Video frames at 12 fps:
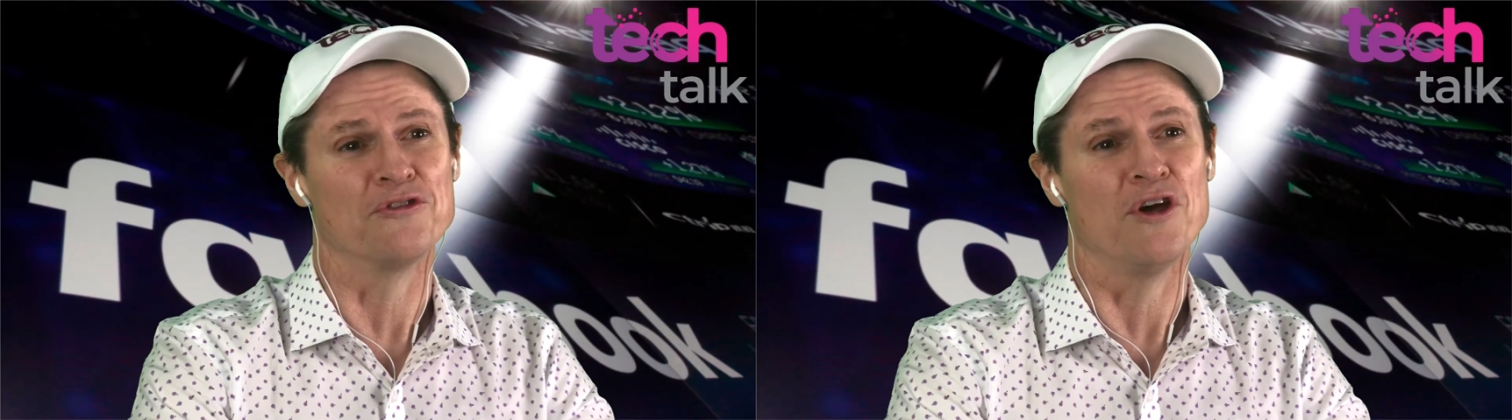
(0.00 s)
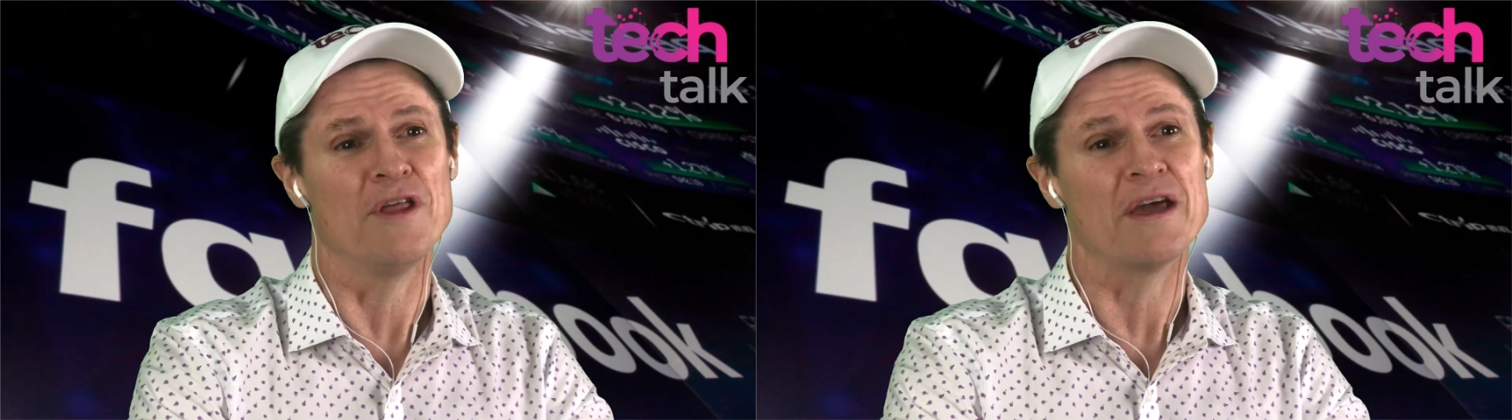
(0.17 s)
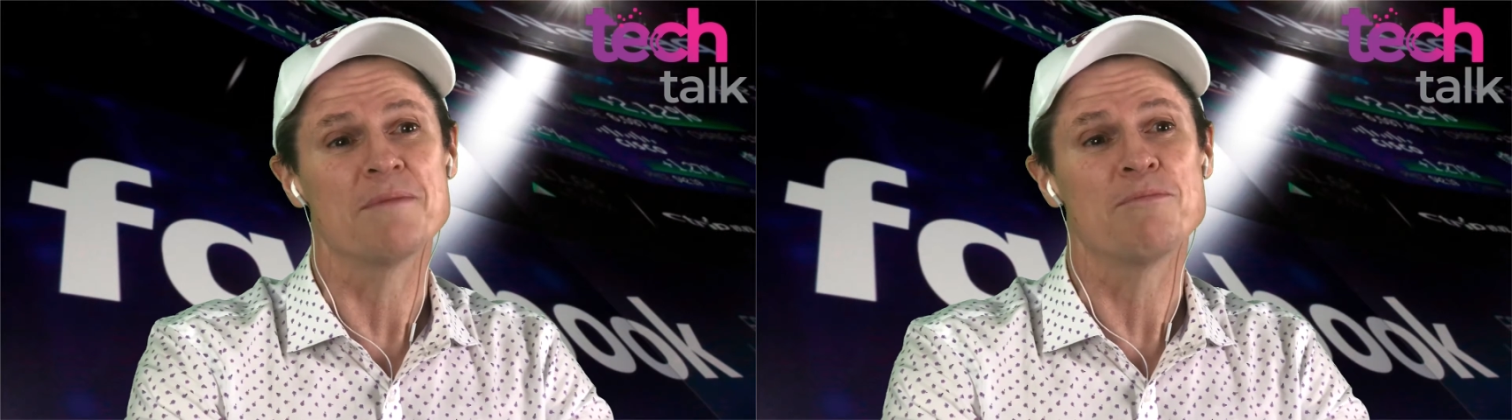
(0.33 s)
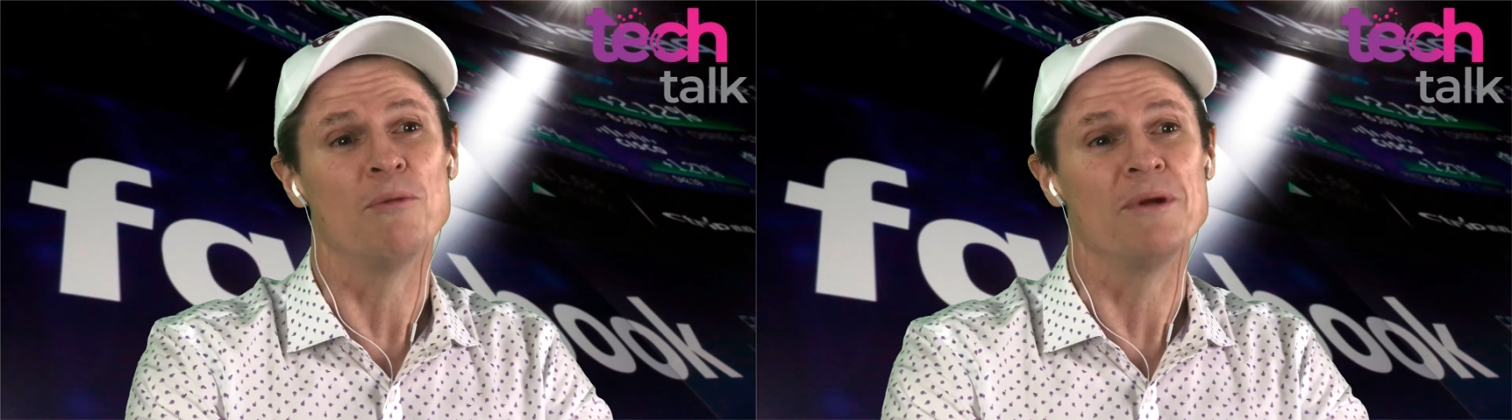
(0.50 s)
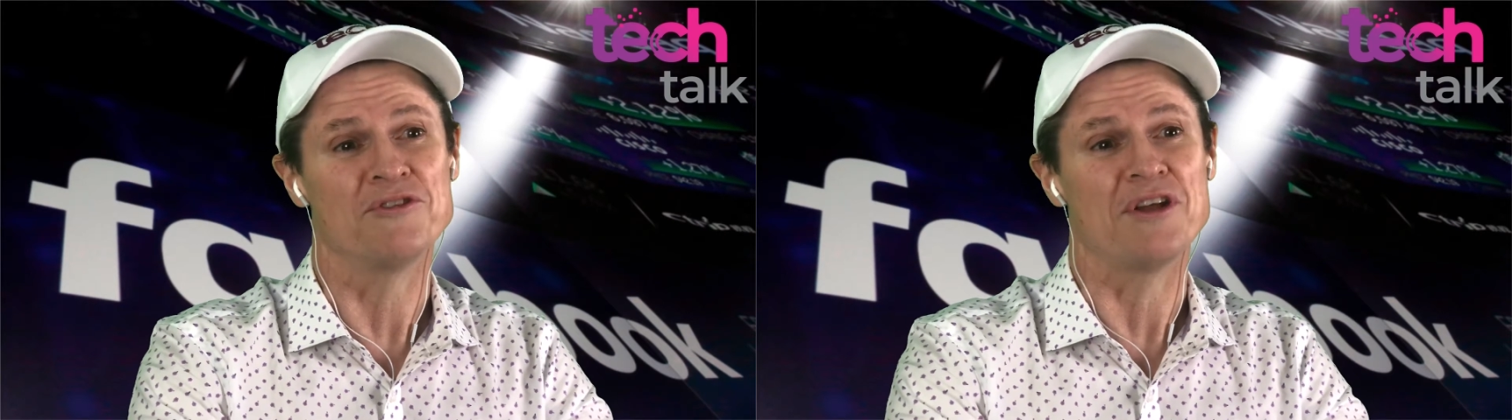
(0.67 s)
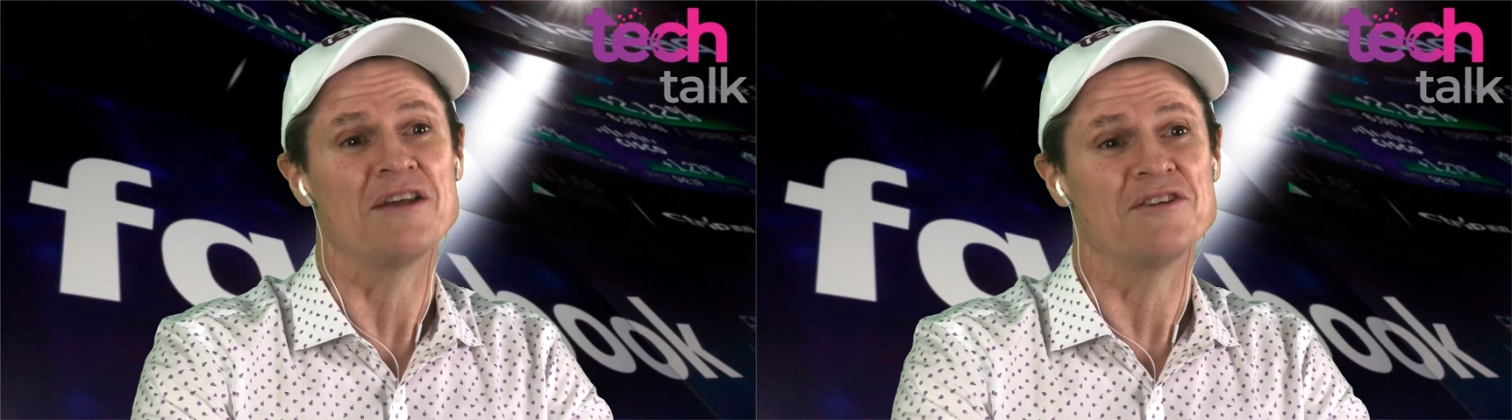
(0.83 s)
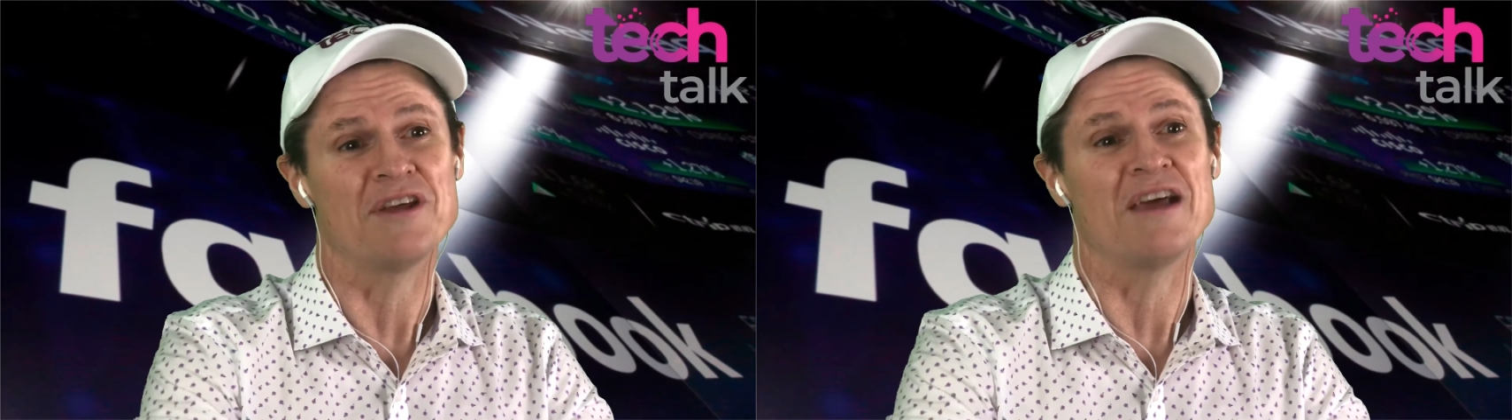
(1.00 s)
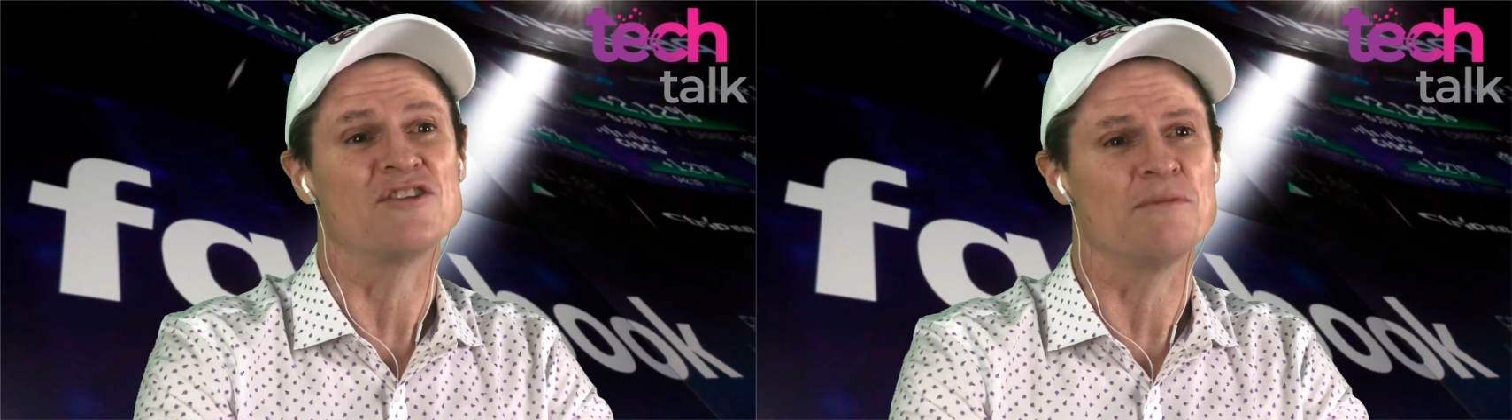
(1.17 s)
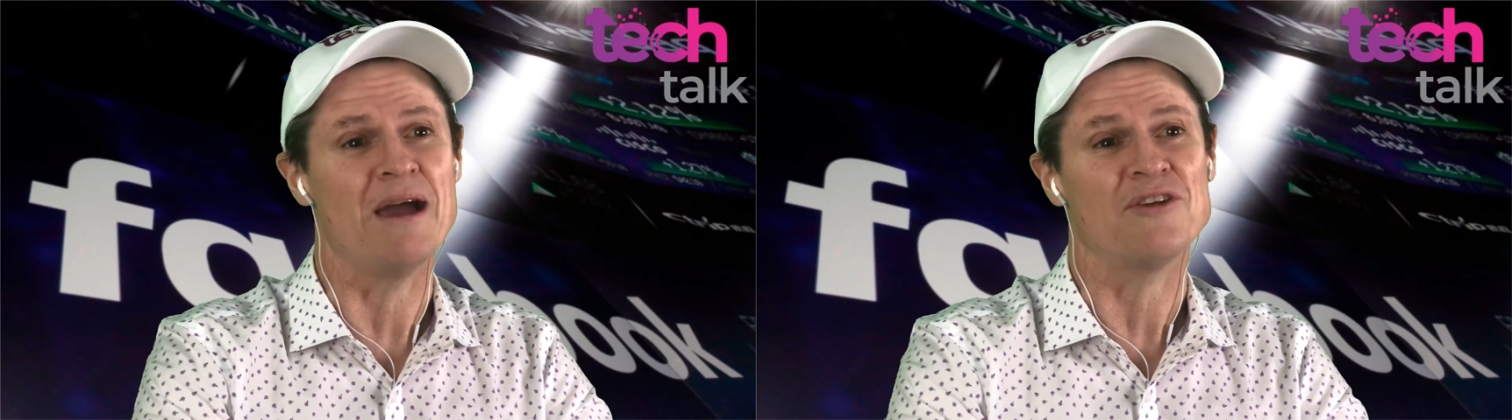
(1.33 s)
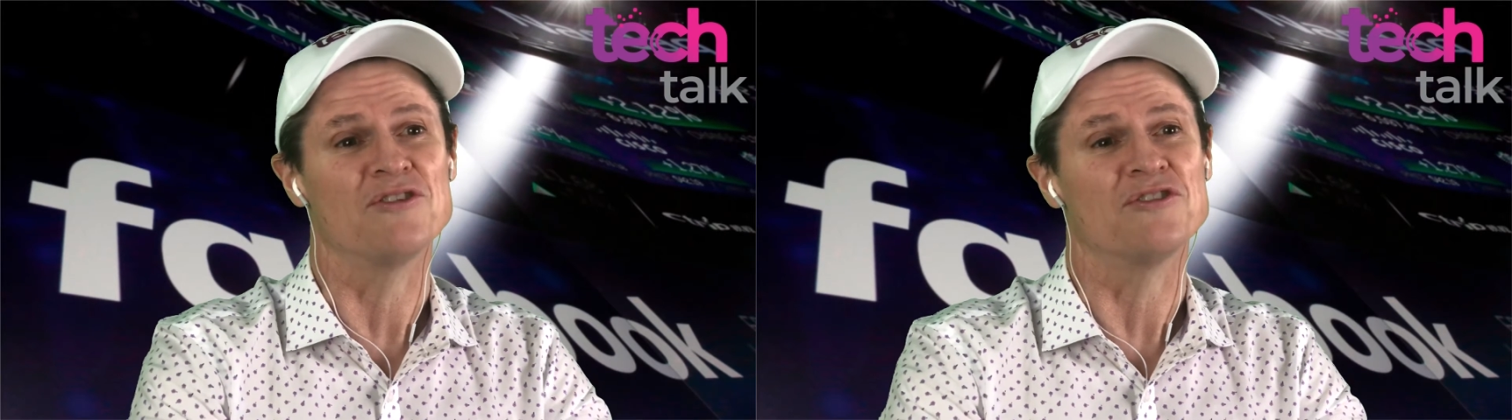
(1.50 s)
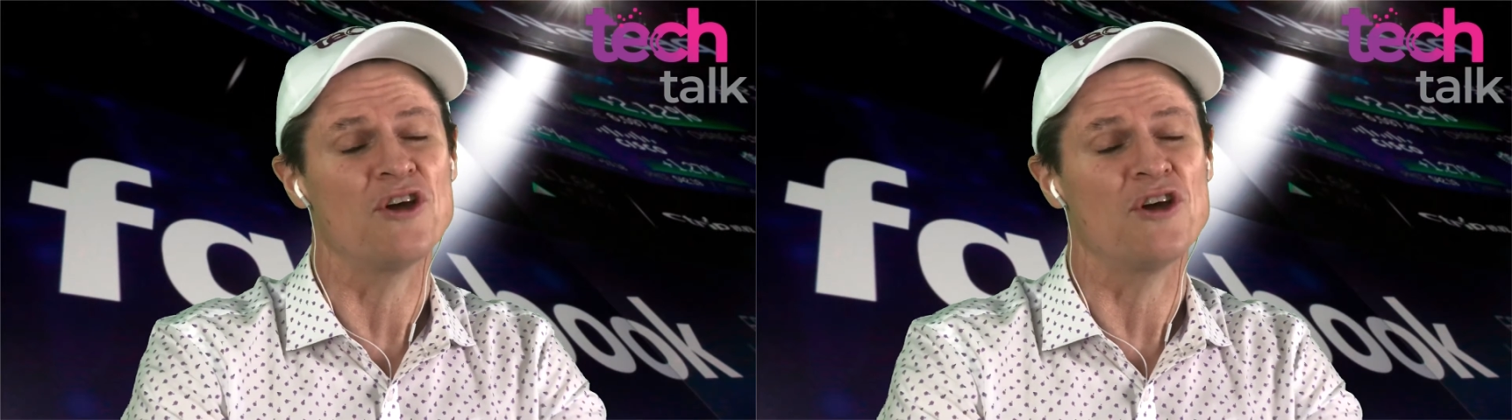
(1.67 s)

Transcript: so they can probably start to take some action.